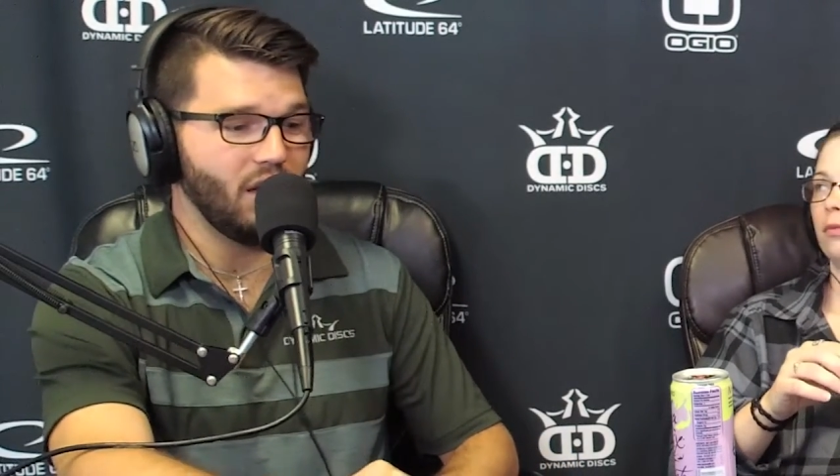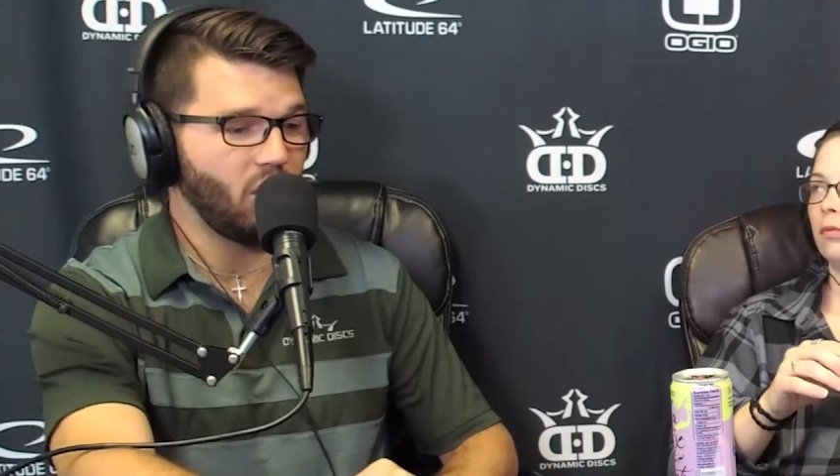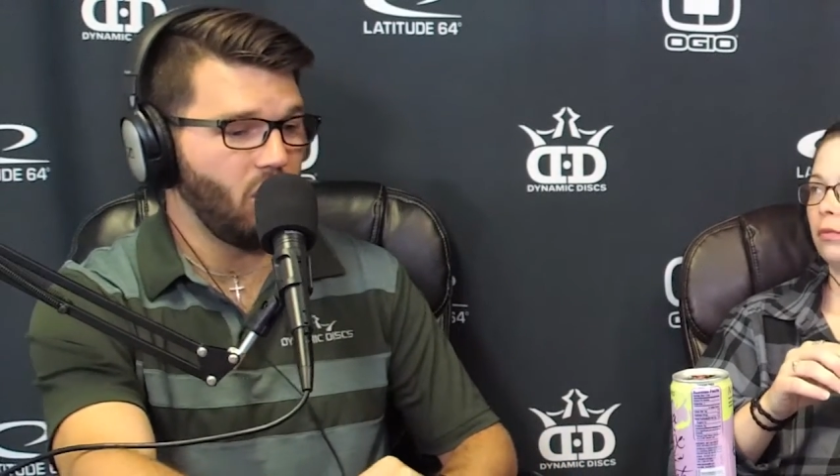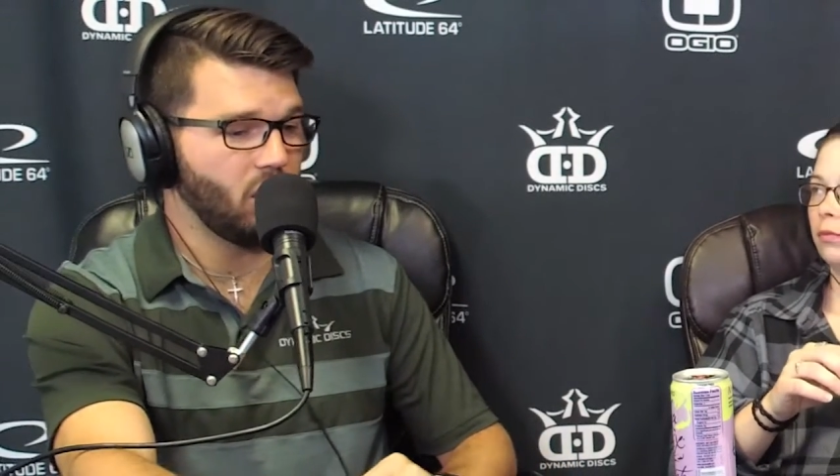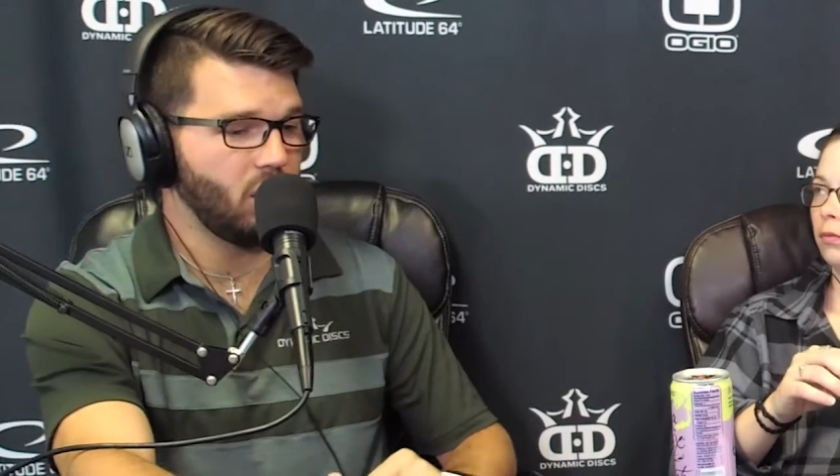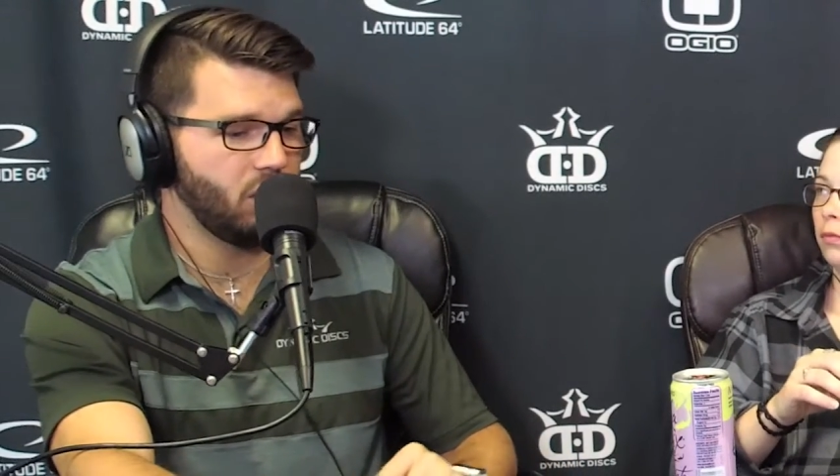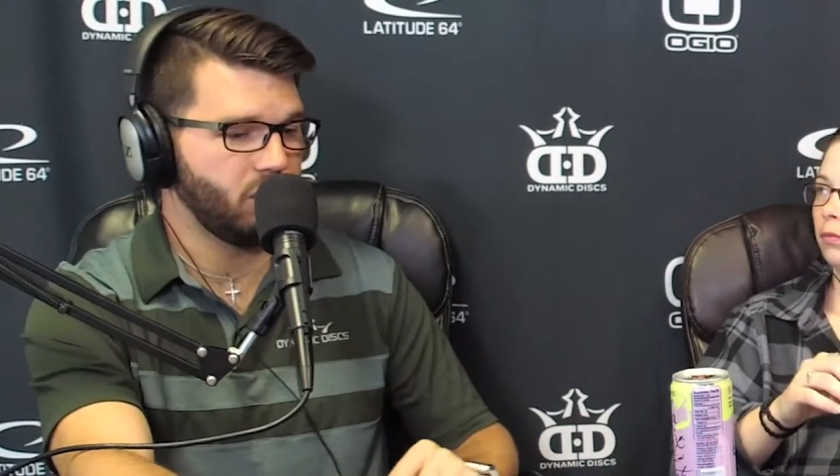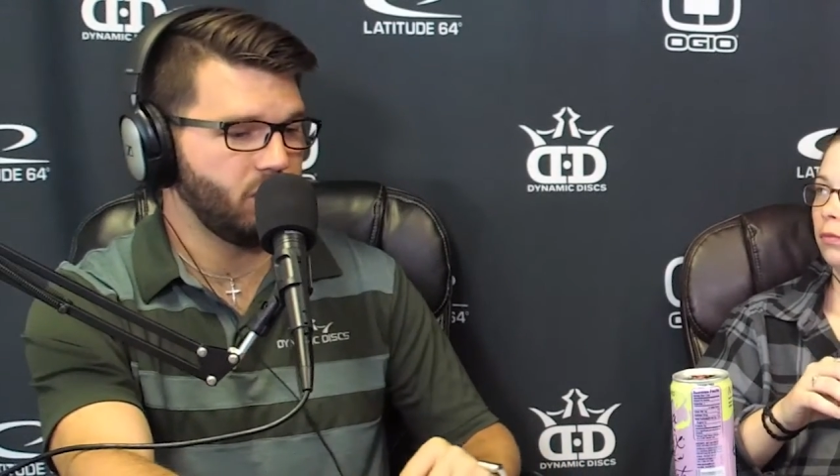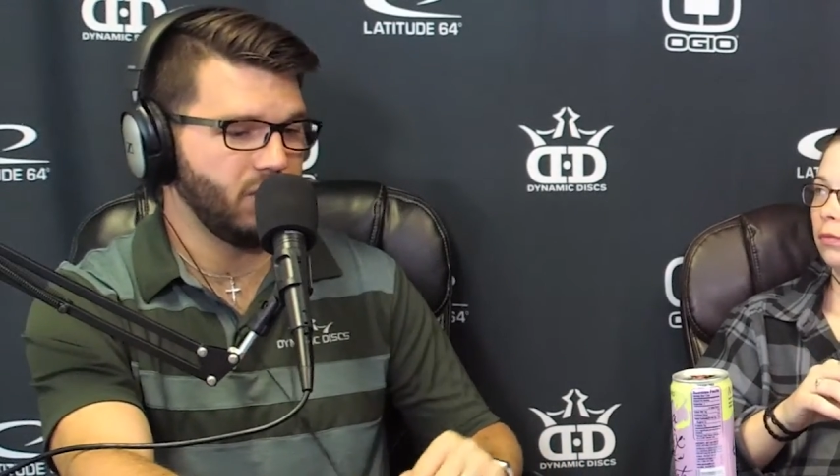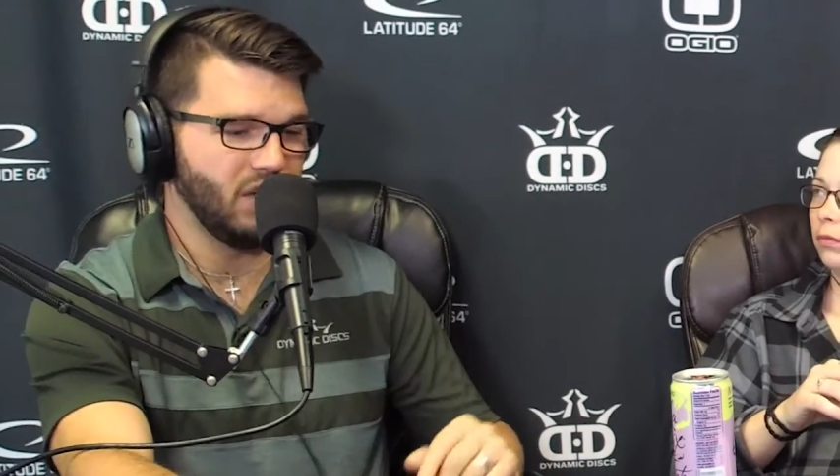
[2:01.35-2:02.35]
it long
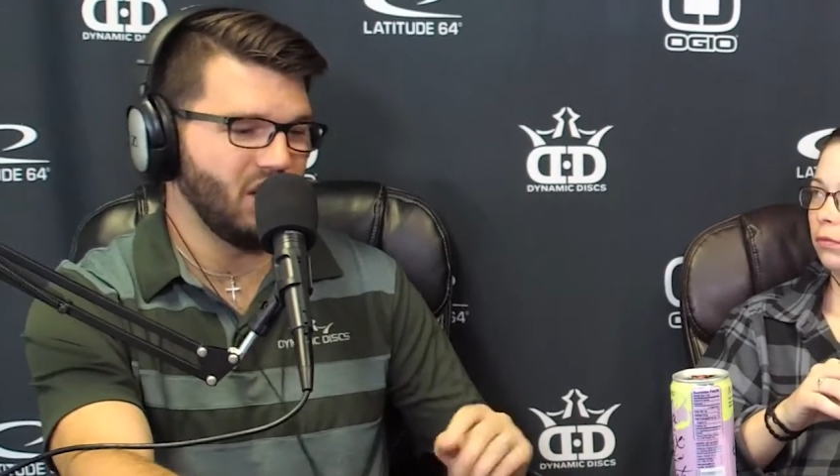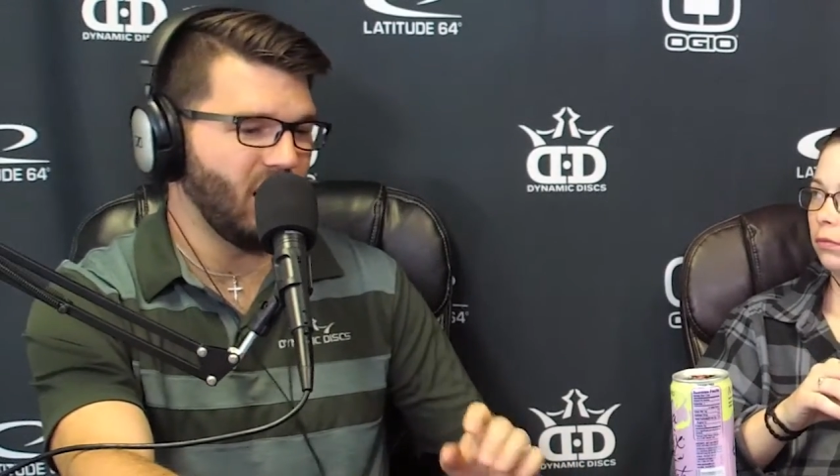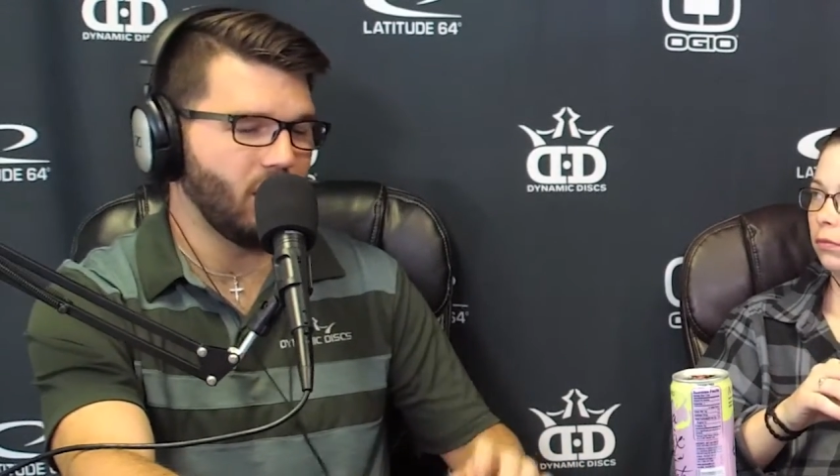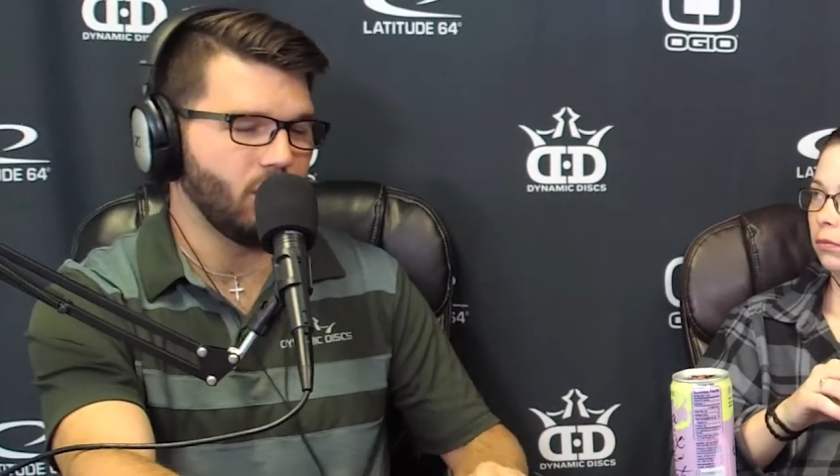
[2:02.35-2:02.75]
enough, then yeah, I